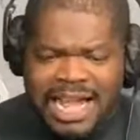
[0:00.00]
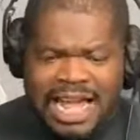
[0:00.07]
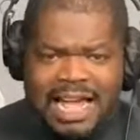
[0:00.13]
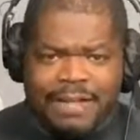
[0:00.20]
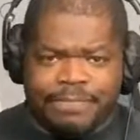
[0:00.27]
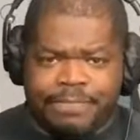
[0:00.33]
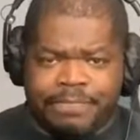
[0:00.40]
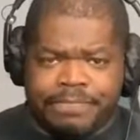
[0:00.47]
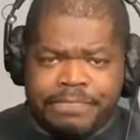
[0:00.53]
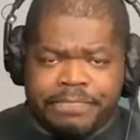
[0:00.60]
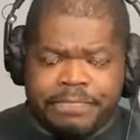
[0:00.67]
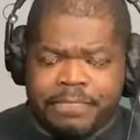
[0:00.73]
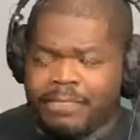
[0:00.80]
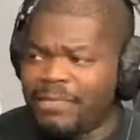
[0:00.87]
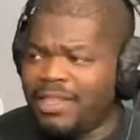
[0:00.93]
that.
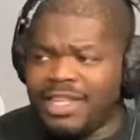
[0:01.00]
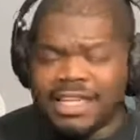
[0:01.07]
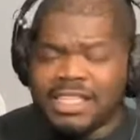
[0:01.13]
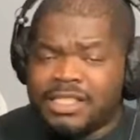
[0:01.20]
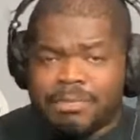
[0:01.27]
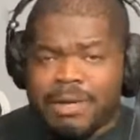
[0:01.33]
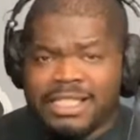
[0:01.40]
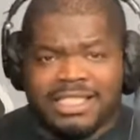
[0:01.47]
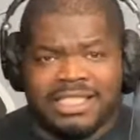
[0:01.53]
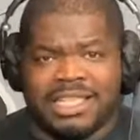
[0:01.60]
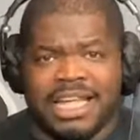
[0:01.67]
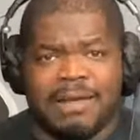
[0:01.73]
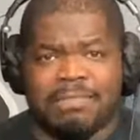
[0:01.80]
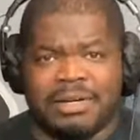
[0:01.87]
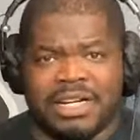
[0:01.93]
It's much
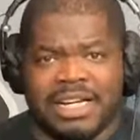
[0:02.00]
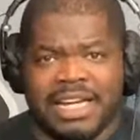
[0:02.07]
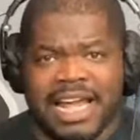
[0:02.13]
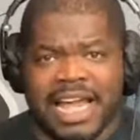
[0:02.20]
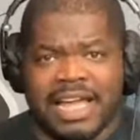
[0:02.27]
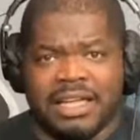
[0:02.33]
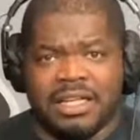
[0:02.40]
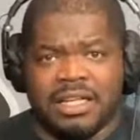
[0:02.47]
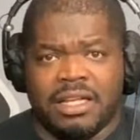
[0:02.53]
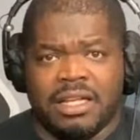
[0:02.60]
deeper than that.